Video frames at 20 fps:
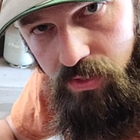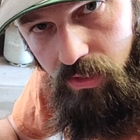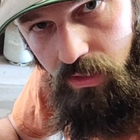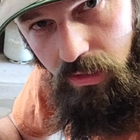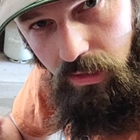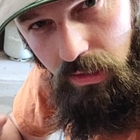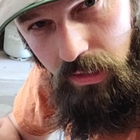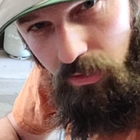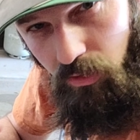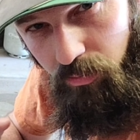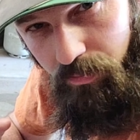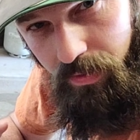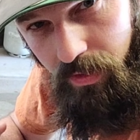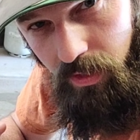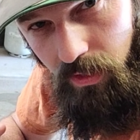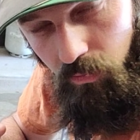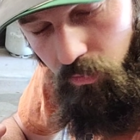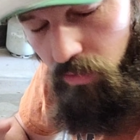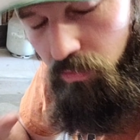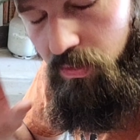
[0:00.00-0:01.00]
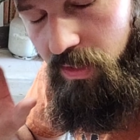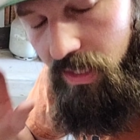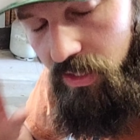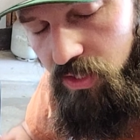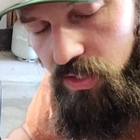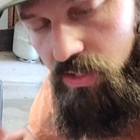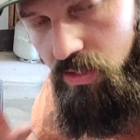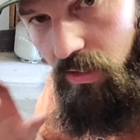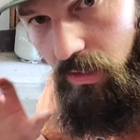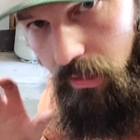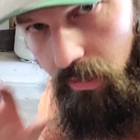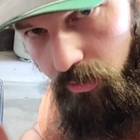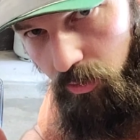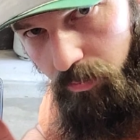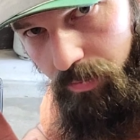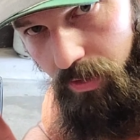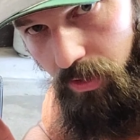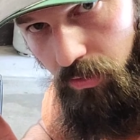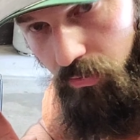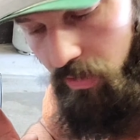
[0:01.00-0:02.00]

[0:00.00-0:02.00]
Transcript: just a little bit. We would get just a little bit